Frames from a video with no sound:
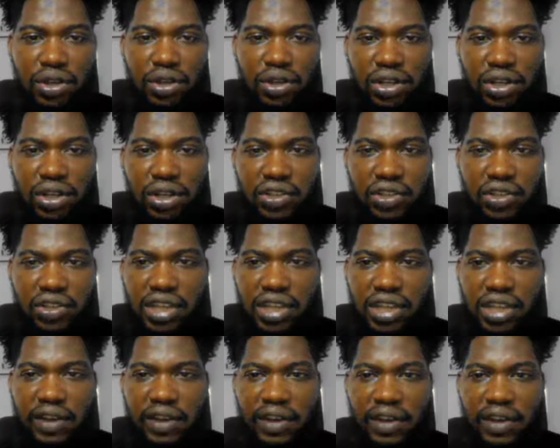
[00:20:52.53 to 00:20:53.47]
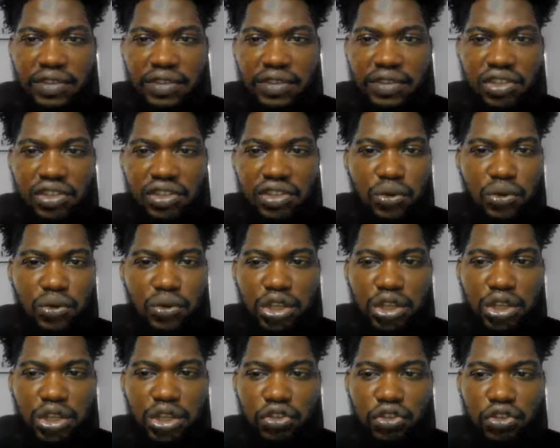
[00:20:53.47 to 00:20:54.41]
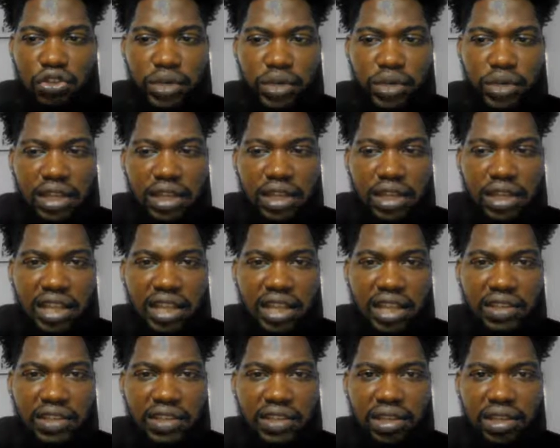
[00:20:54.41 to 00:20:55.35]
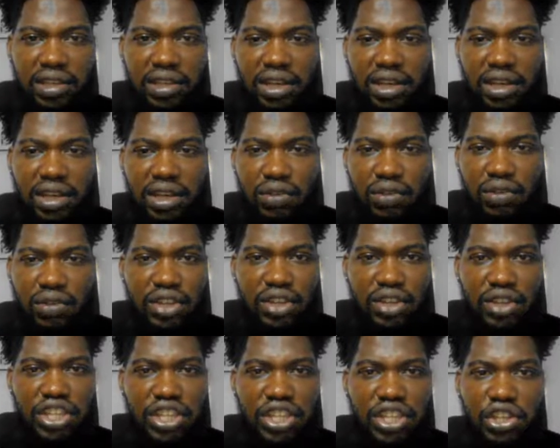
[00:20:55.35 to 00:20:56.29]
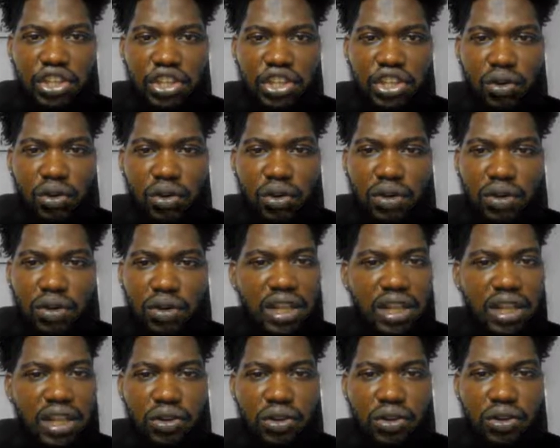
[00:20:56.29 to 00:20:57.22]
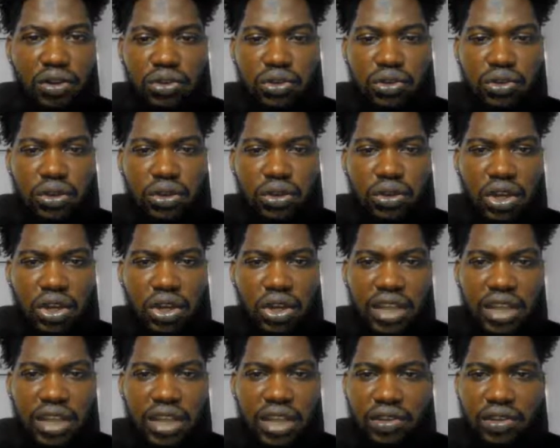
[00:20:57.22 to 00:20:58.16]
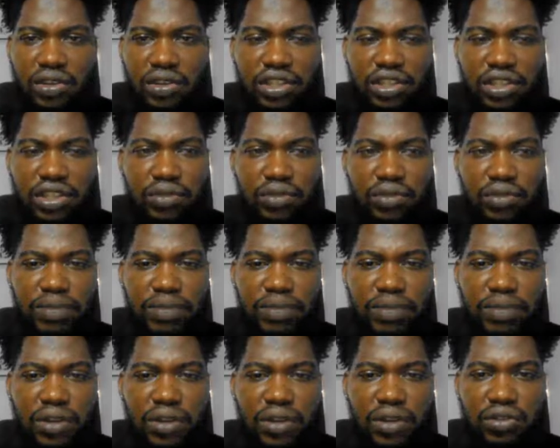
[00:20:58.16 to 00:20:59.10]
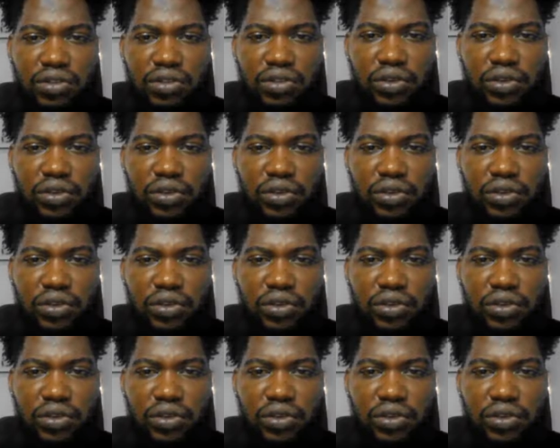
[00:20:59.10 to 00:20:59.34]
You see how everything is looking sweet and nice. You can actually change the color and the lot. So that's just it with this particular tutorial.